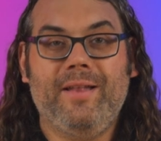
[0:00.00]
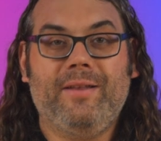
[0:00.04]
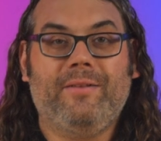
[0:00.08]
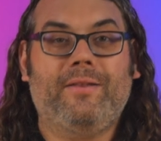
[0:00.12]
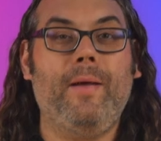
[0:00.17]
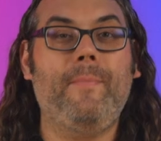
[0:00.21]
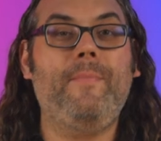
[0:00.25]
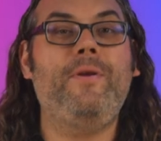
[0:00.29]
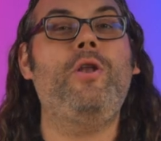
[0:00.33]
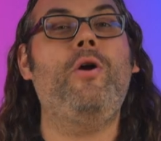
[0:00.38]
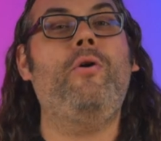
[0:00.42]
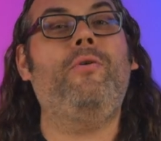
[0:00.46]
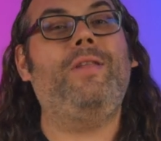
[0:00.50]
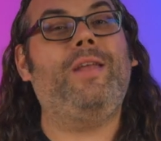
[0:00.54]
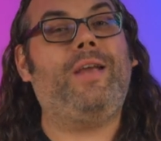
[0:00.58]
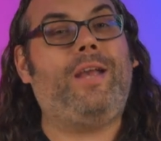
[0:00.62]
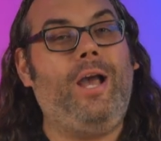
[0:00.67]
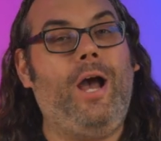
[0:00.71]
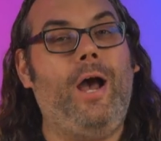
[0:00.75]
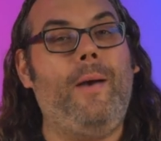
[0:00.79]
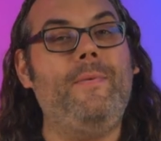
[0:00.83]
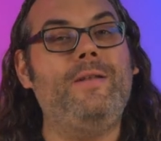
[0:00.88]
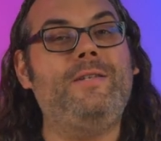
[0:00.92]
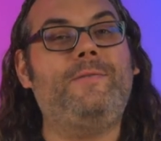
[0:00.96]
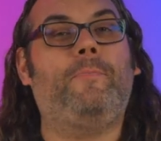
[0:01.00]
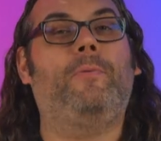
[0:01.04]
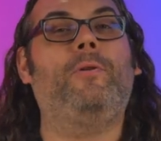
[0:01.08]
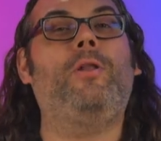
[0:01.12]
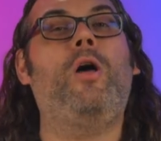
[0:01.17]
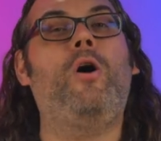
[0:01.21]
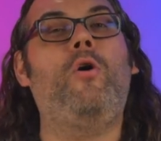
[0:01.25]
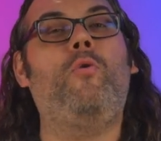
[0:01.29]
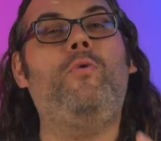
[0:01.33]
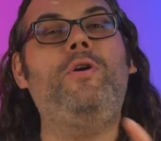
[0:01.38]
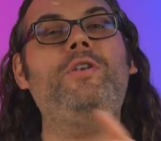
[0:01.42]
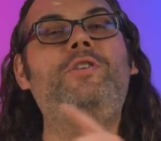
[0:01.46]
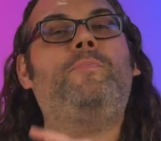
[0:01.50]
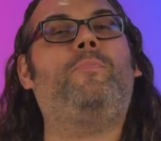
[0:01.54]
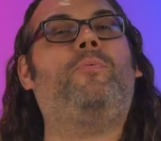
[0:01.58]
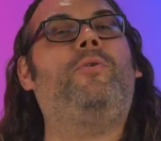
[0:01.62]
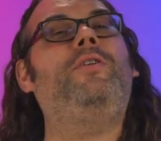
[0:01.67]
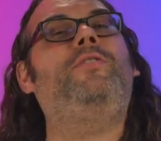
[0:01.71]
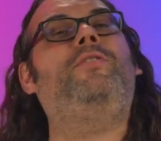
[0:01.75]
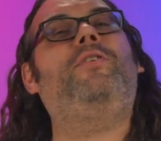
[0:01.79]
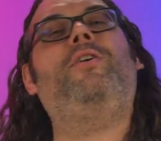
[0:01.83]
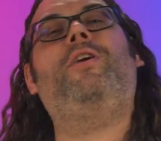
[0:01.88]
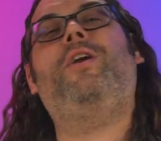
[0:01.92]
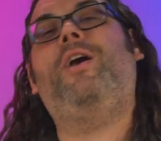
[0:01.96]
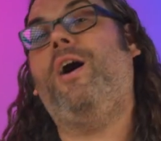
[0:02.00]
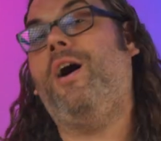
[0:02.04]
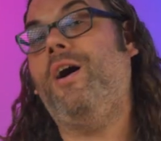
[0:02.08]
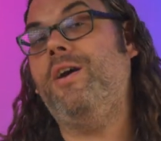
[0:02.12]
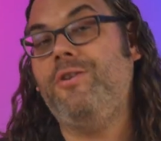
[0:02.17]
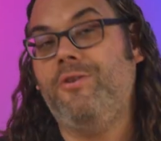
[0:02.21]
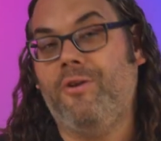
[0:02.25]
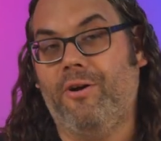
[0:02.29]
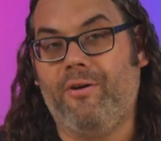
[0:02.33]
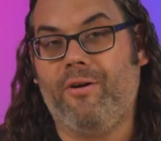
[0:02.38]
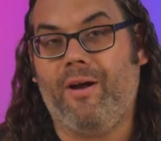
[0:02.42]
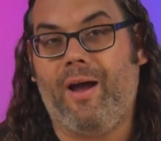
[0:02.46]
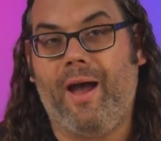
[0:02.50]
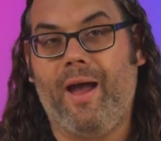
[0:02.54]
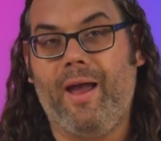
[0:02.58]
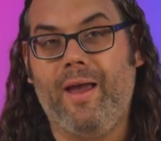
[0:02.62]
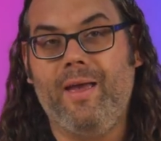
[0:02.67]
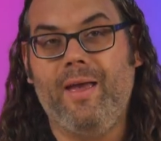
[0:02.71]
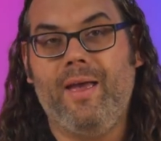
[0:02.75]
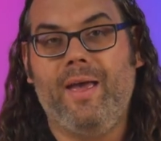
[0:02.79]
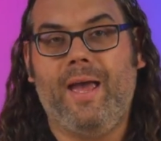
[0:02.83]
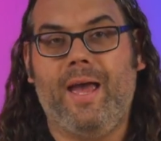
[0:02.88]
Let me know in the comments below which printer caught your eye.